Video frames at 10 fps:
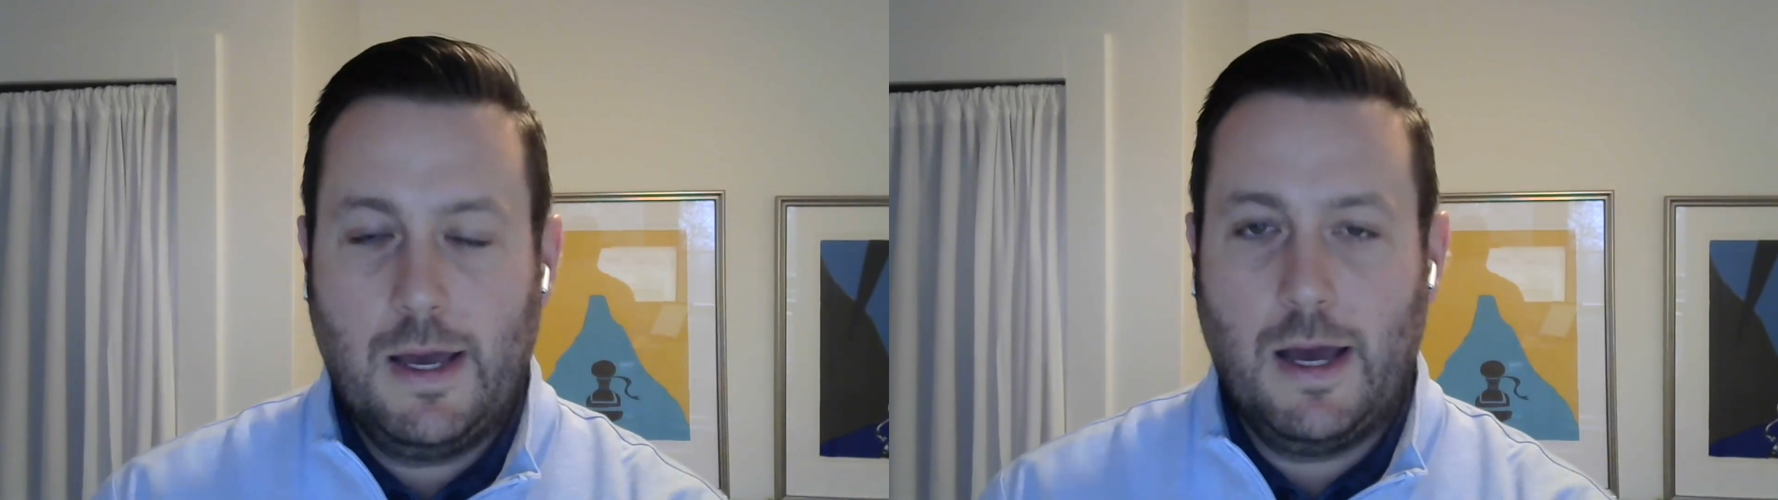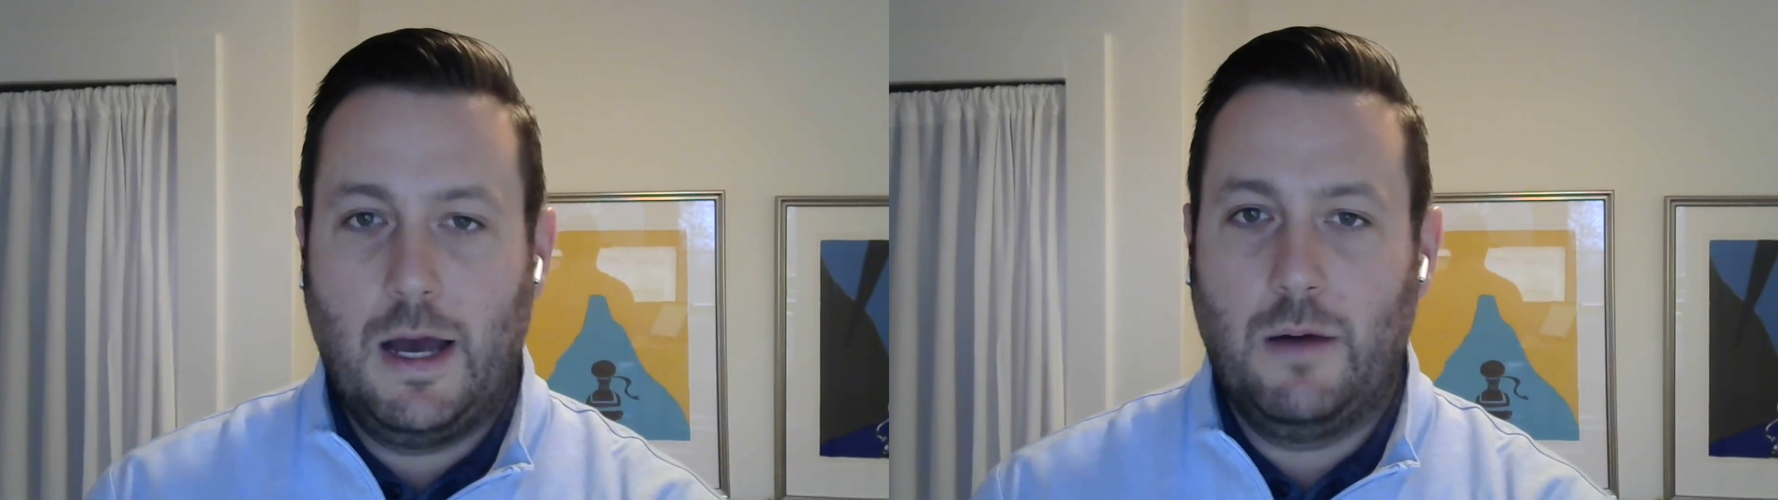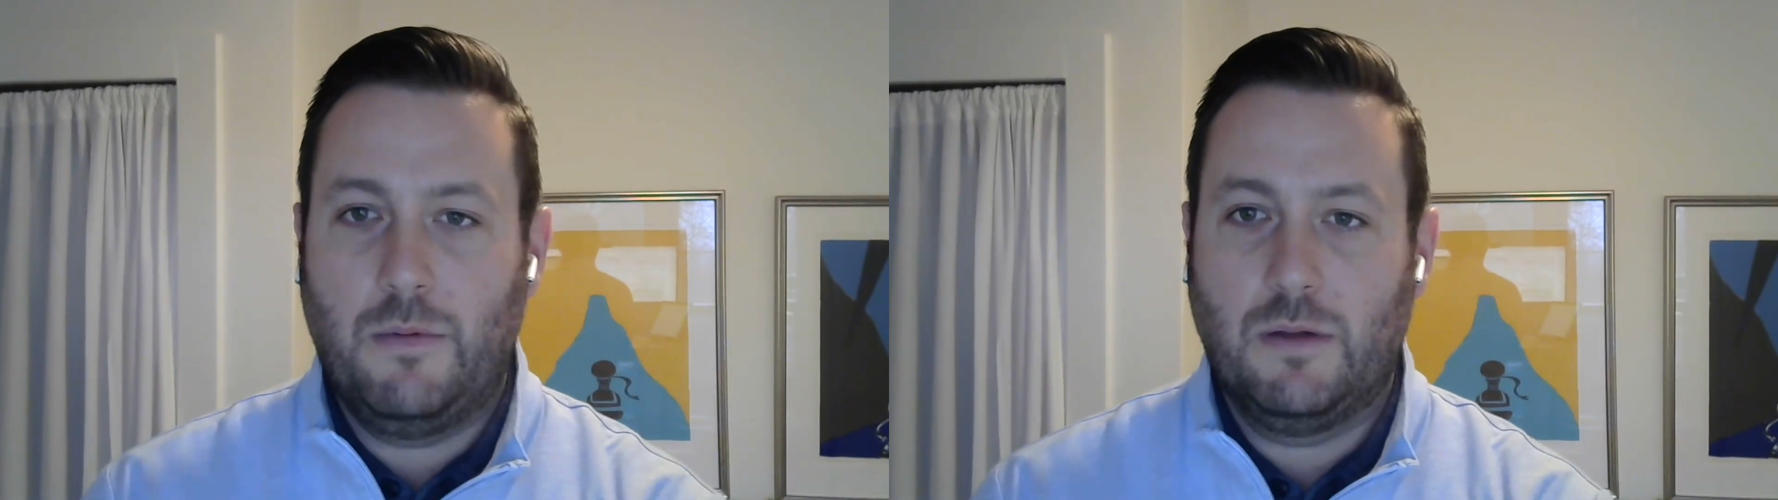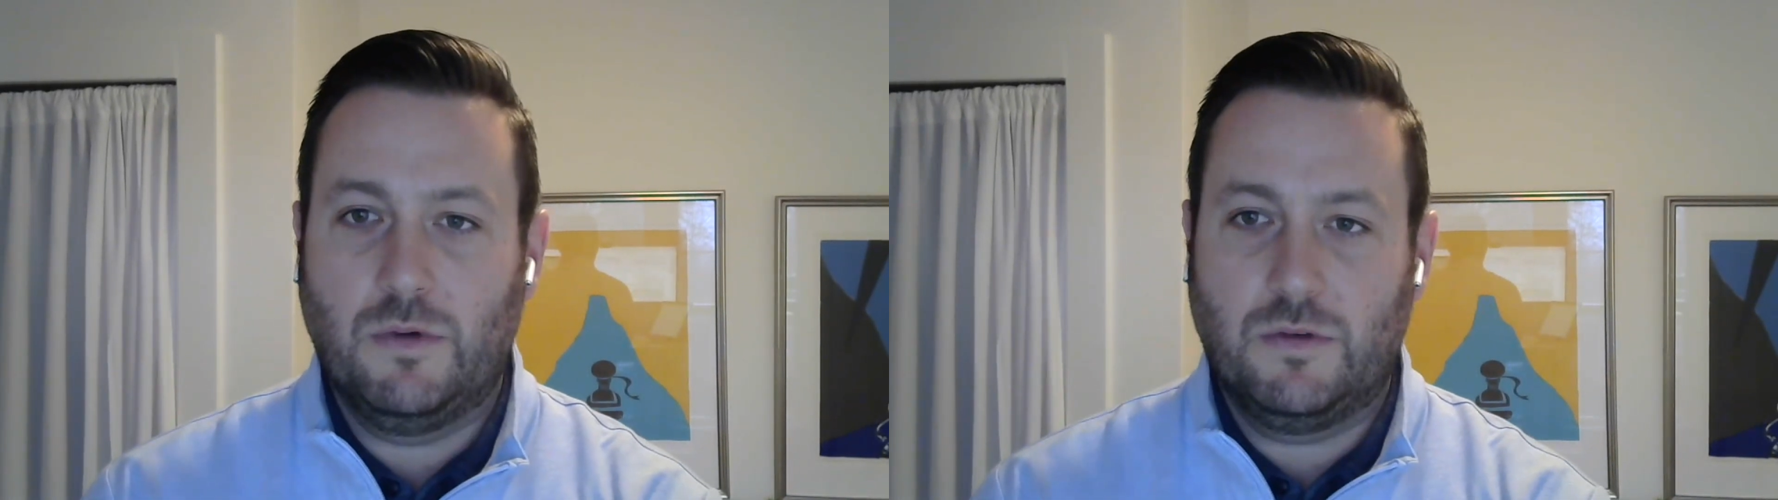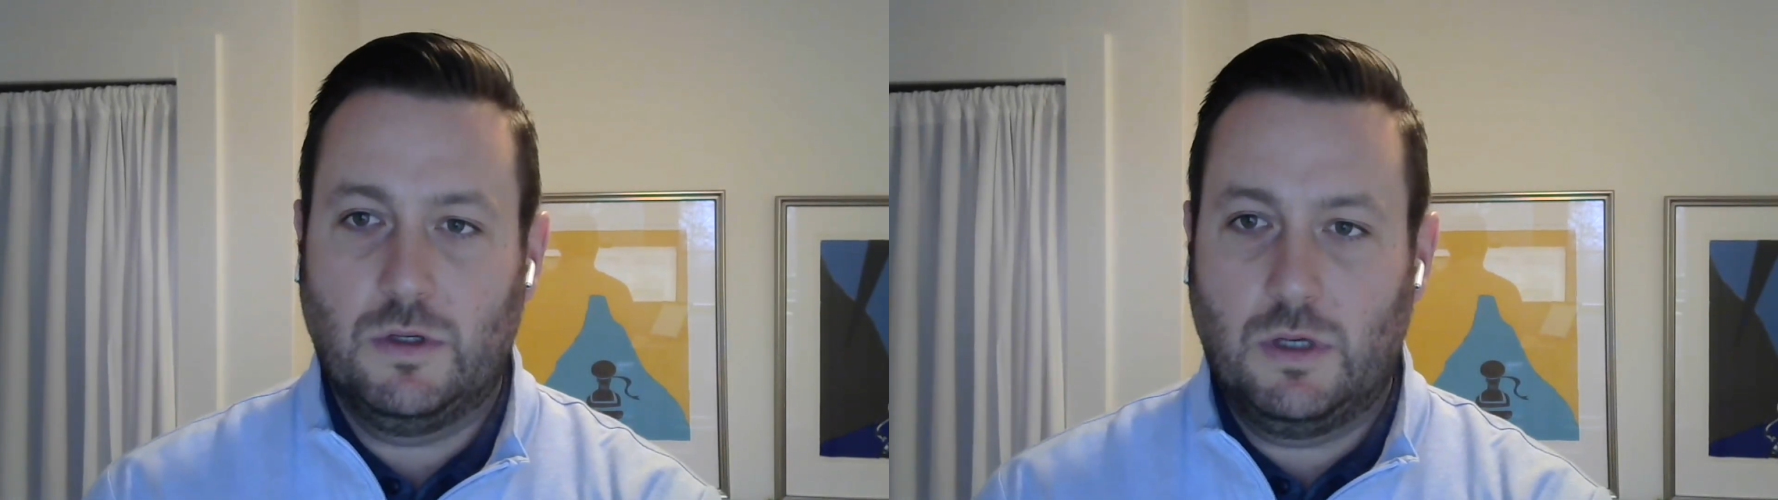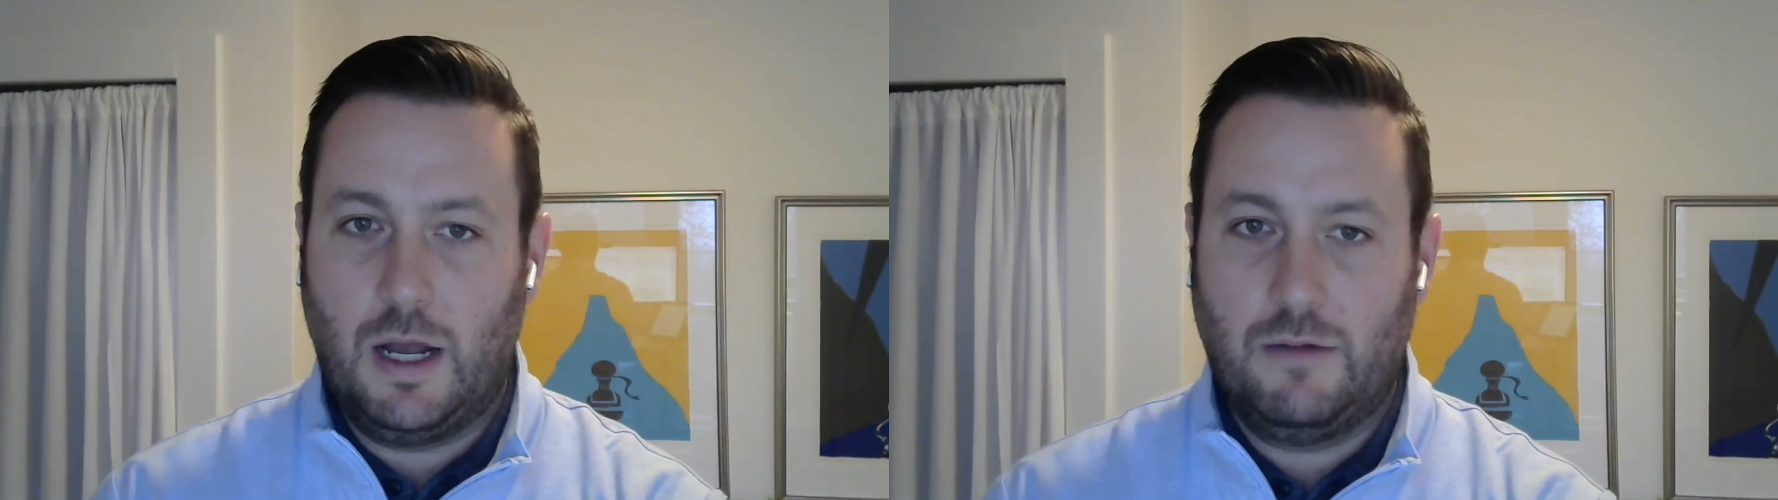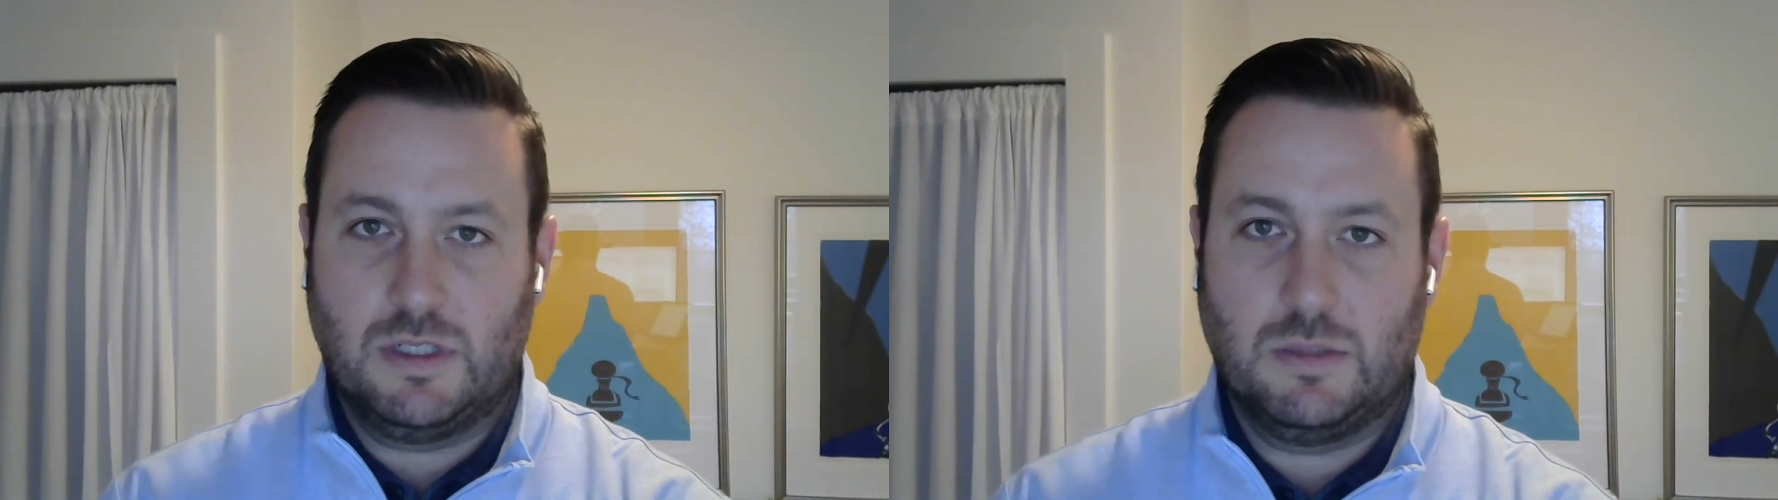and we've kind of